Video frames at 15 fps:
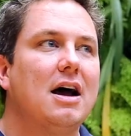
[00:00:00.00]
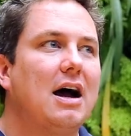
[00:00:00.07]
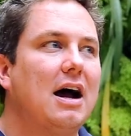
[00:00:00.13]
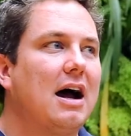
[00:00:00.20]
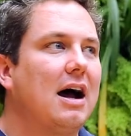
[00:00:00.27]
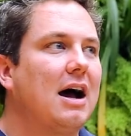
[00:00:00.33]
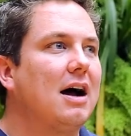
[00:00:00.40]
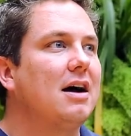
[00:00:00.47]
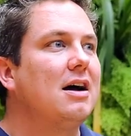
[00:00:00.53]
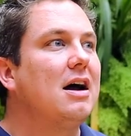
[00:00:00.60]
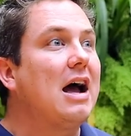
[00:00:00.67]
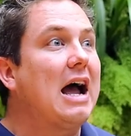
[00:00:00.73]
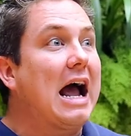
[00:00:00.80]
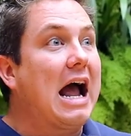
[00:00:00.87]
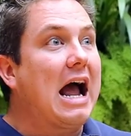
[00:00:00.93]

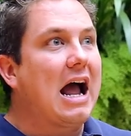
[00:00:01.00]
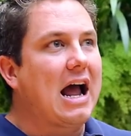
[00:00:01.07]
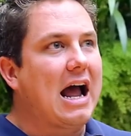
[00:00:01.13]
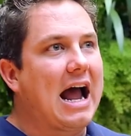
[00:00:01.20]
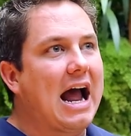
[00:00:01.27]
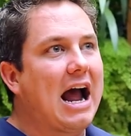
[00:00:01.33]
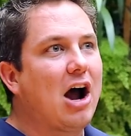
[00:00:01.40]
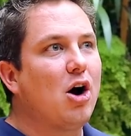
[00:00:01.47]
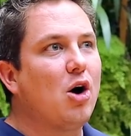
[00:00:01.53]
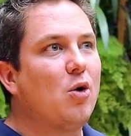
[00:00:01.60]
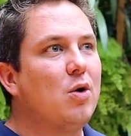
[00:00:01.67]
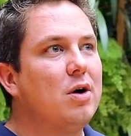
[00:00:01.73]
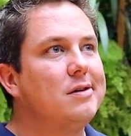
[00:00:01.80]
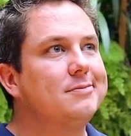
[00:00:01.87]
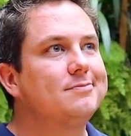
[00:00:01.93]

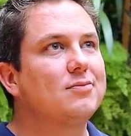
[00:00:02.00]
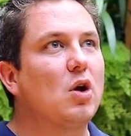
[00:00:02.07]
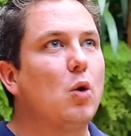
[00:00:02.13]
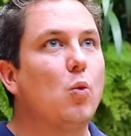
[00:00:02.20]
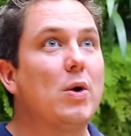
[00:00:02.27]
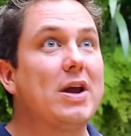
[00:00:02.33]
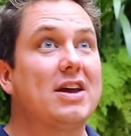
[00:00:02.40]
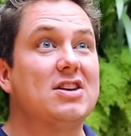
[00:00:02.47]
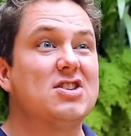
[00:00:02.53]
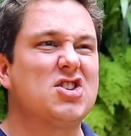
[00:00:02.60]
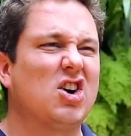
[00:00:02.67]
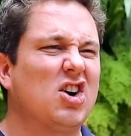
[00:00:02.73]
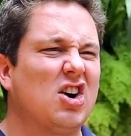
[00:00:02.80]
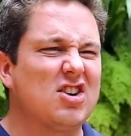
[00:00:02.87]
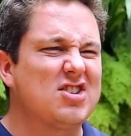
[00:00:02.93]
how we can
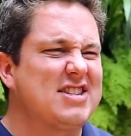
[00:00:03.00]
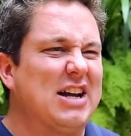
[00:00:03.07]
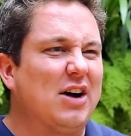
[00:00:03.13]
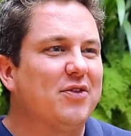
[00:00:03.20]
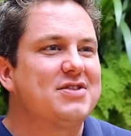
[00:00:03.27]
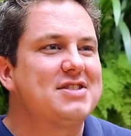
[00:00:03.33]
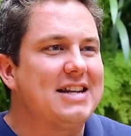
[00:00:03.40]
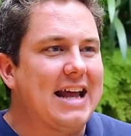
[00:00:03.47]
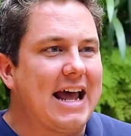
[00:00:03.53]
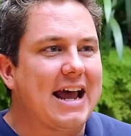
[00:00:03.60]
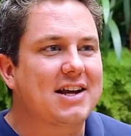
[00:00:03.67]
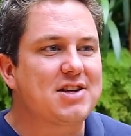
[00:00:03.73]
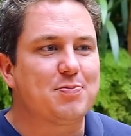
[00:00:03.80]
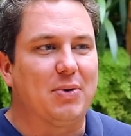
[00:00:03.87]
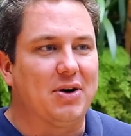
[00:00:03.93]
turn ourselves into
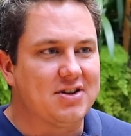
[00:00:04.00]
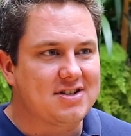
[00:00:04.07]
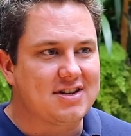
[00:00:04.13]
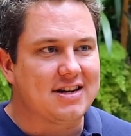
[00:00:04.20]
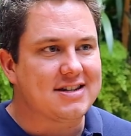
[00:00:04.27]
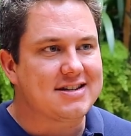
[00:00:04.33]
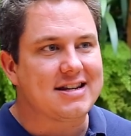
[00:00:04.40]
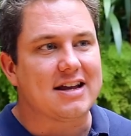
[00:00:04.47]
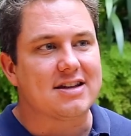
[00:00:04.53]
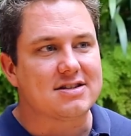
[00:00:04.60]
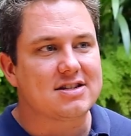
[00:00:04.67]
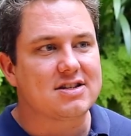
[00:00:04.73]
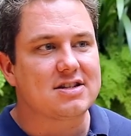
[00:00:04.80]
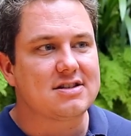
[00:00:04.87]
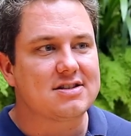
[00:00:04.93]
experts, in a
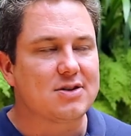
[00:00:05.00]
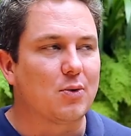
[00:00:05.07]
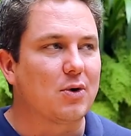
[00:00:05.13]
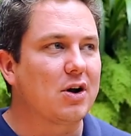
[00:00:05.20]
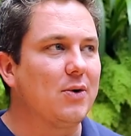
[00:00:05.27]
sense. So we're